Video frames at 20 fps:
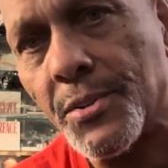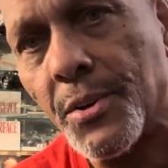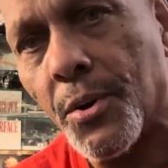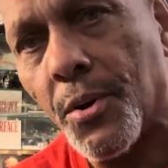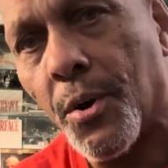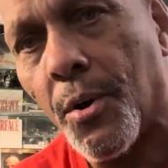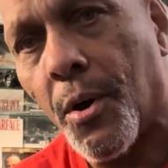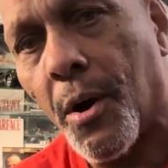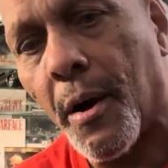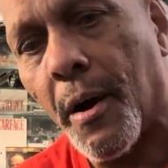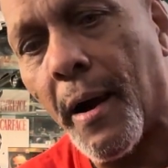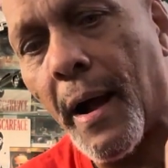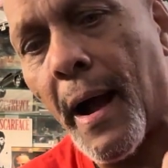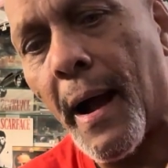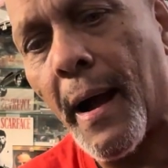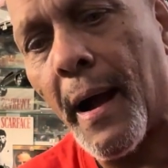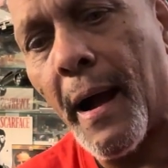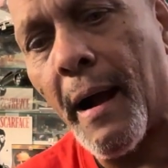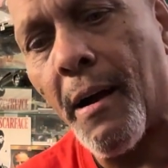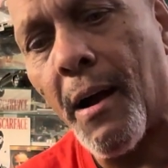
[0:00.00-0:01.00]

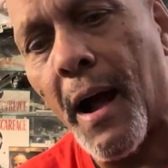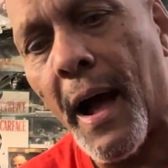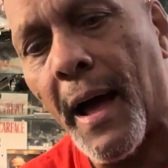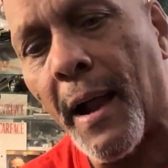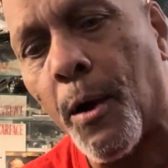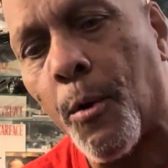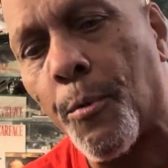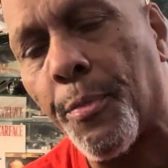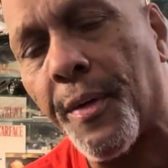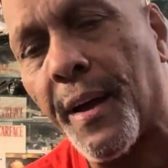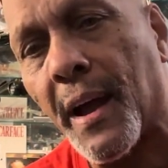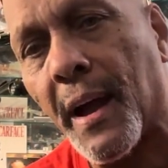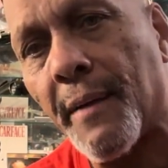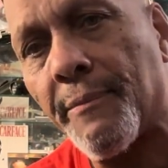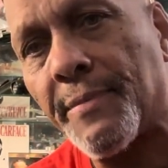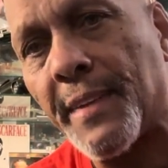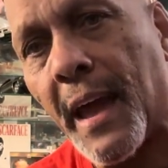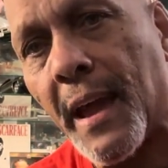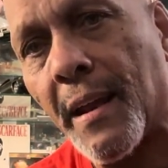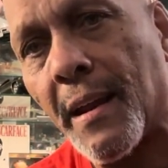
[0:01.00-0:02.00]
car. I don't think I've
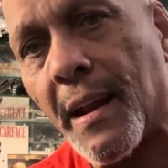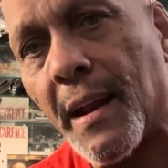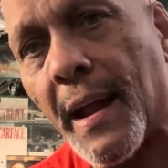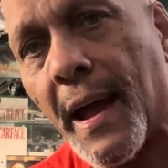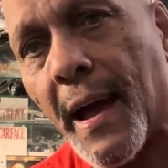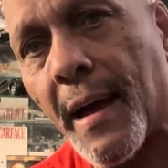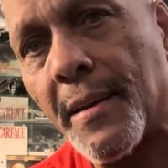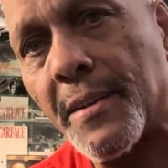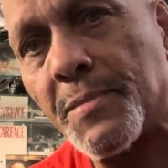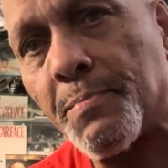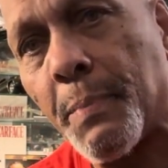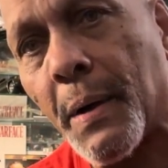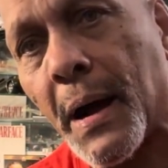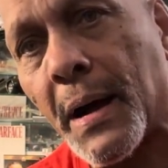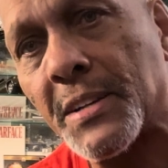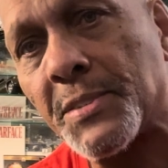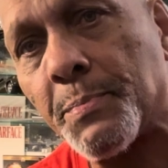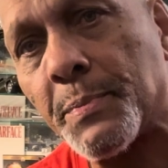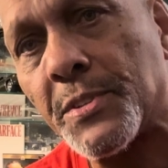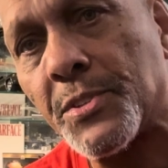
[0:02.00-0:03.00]
taken it out of its
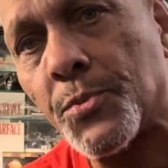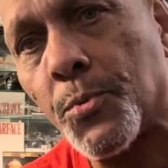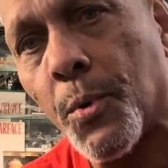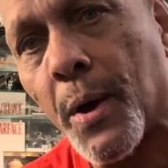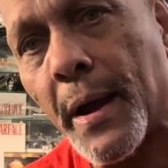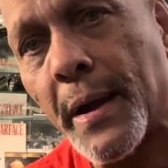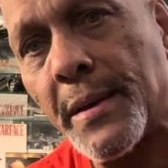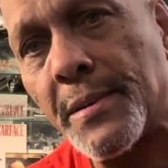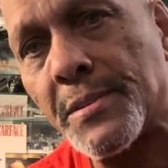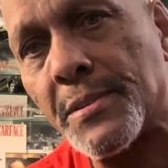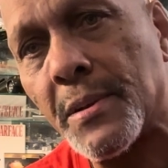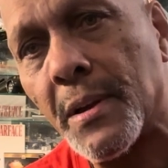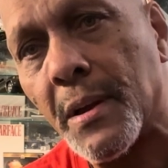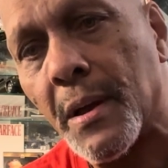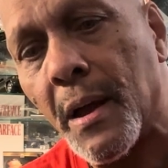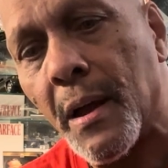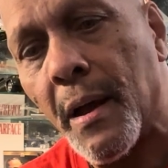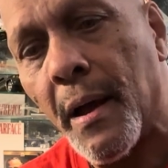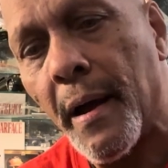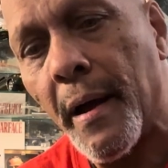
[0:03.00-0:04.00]
box but twice.
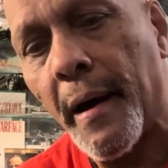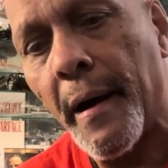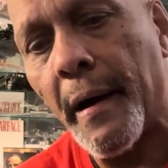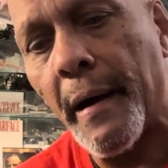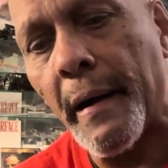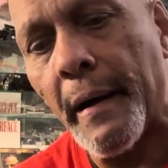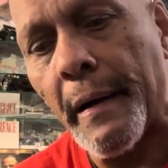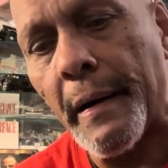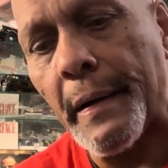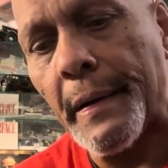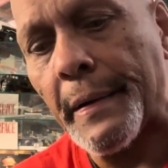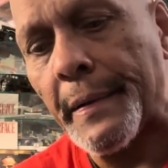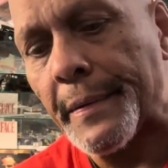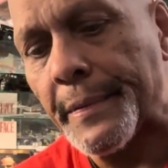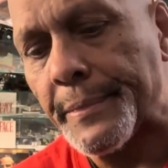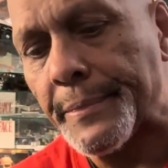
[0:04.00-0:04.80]
Uh,